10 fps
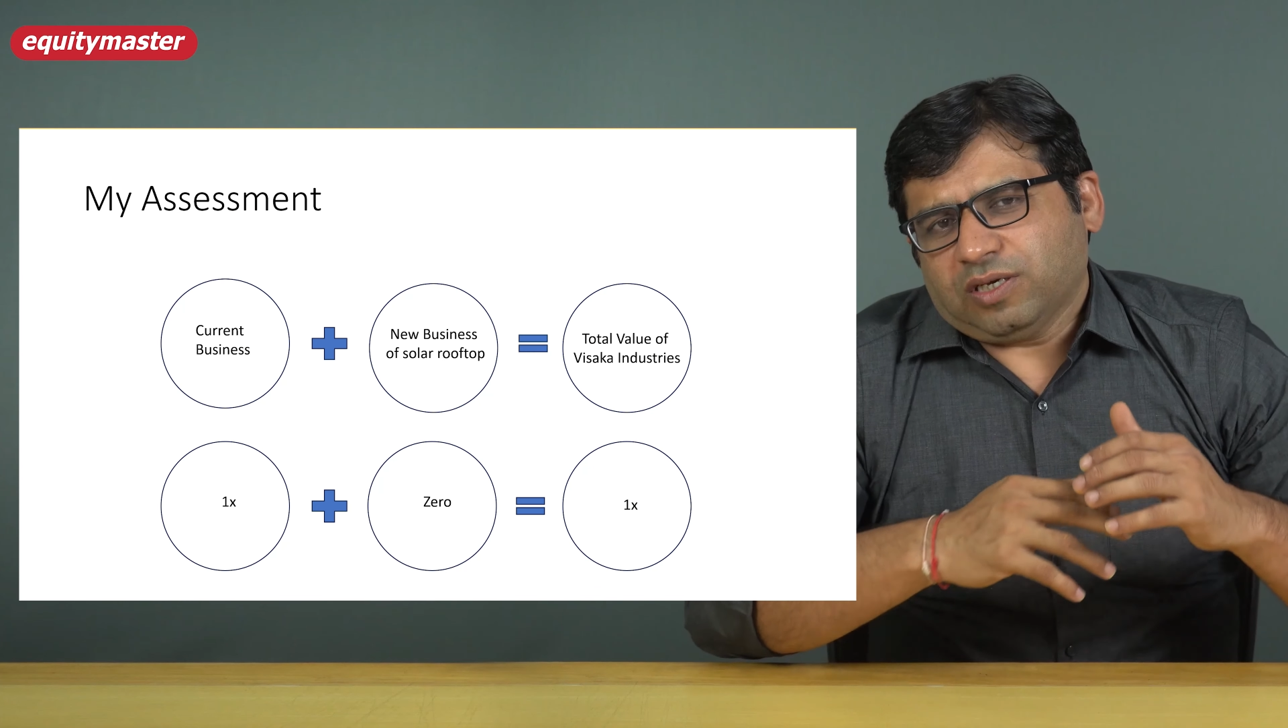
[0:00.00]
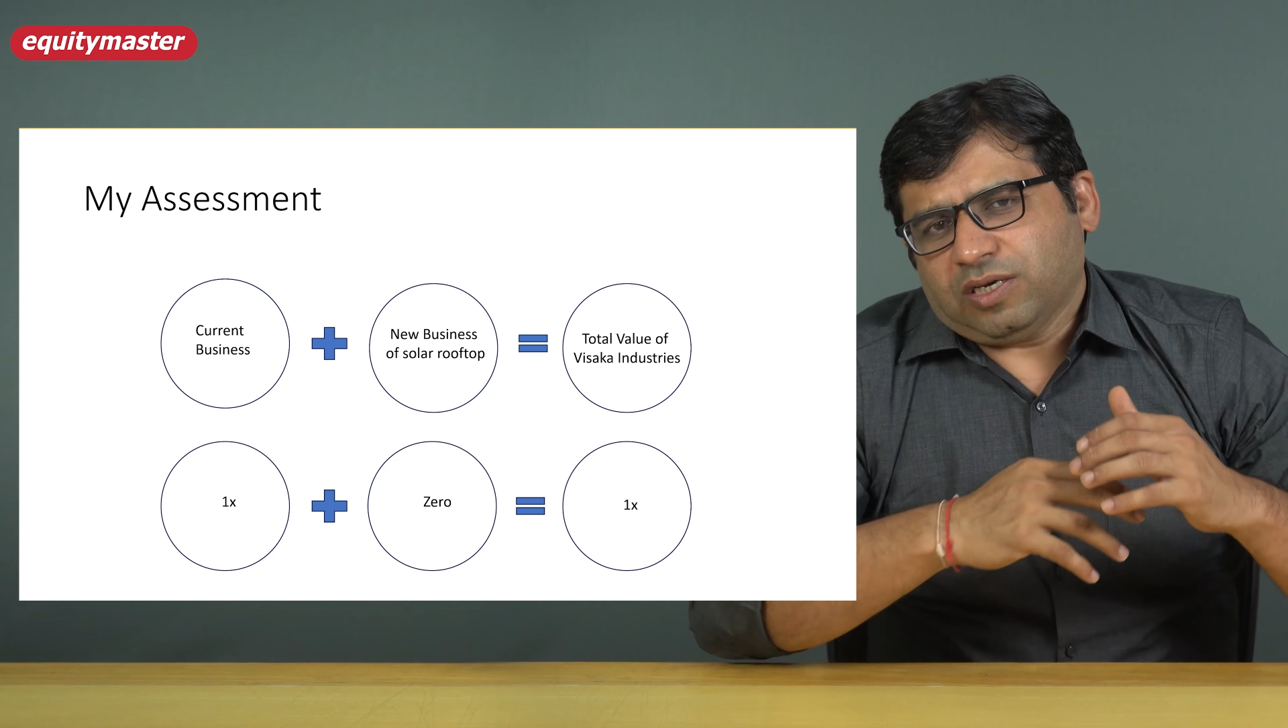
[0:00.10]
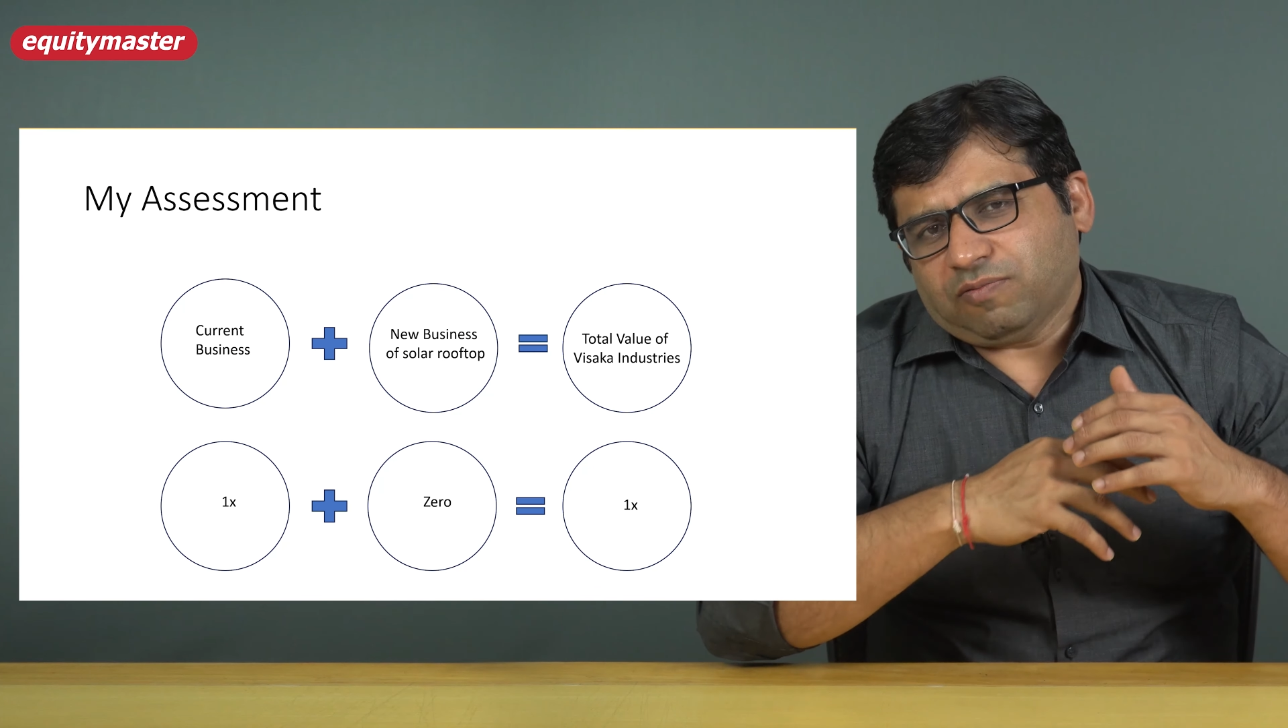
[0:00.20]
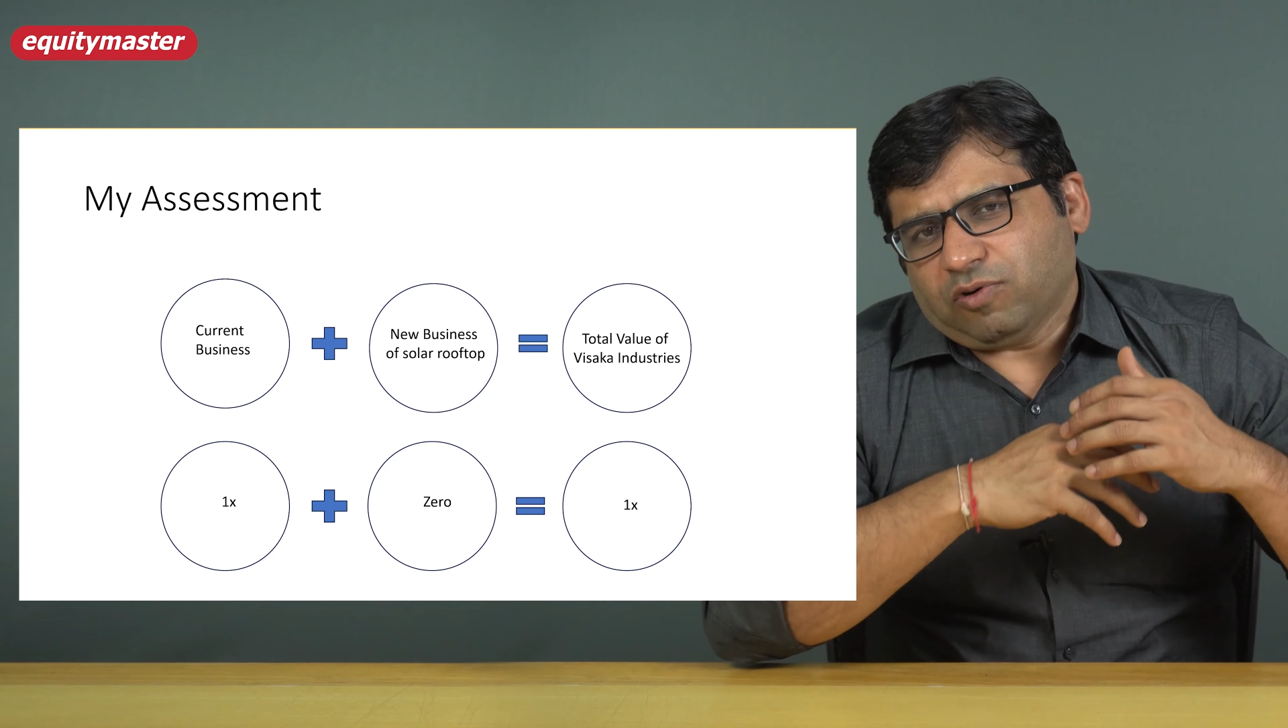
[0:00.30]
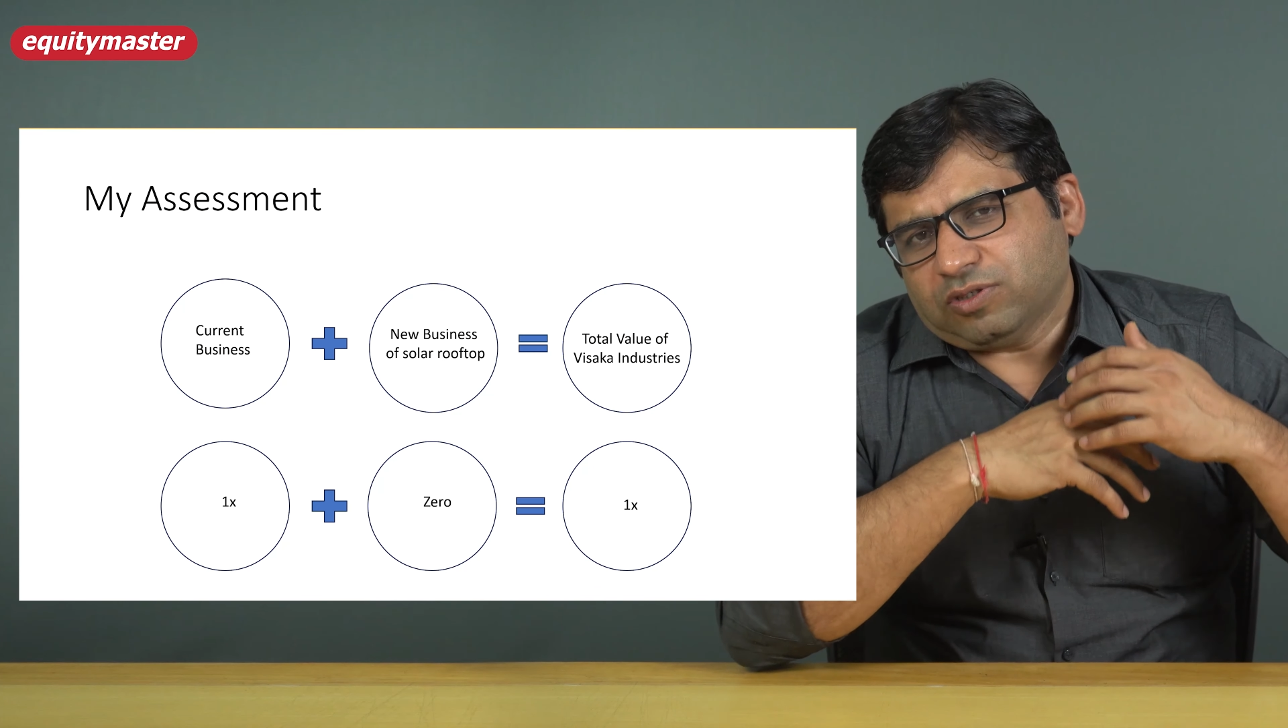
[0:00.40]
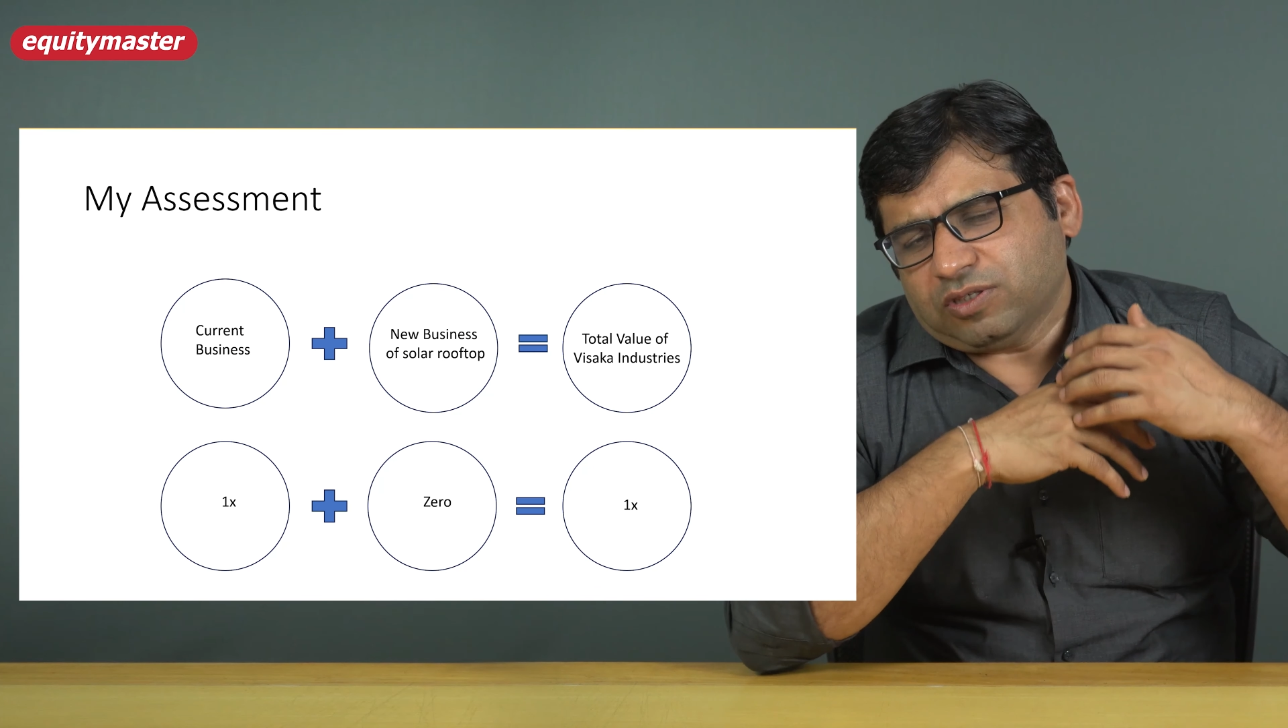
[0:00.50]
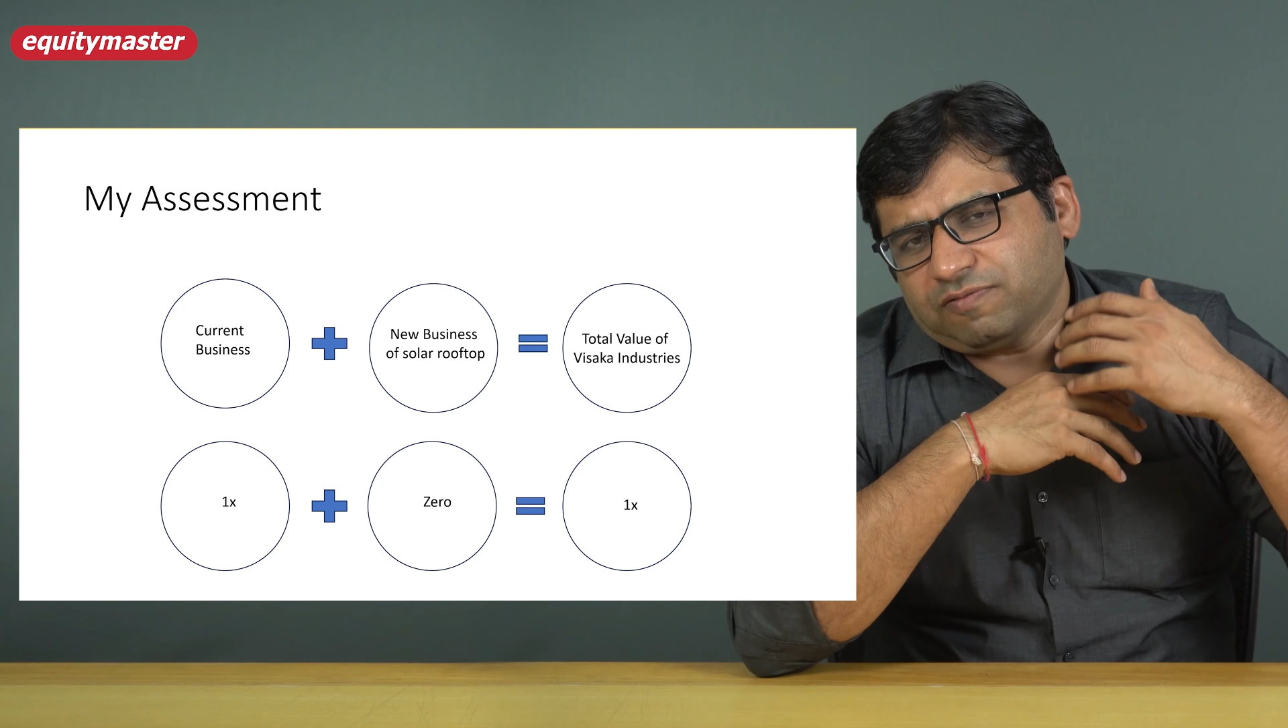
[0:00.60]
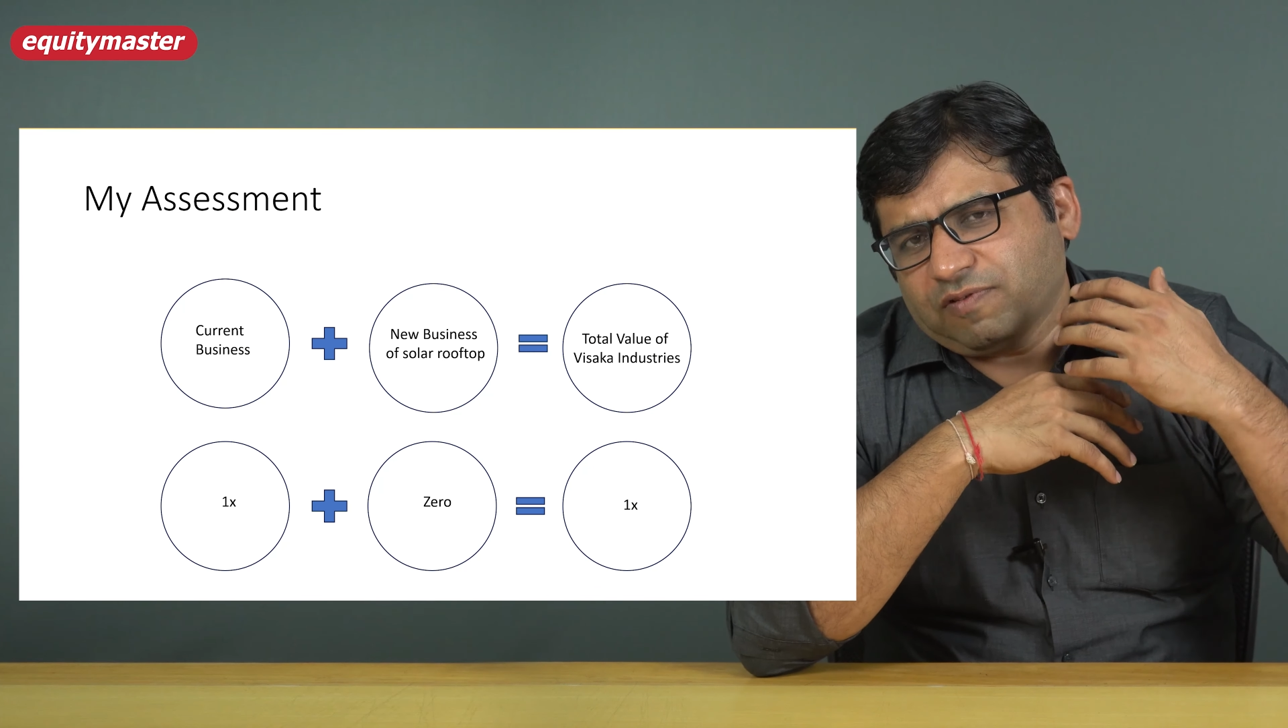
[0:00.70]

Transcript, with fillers: it wasn't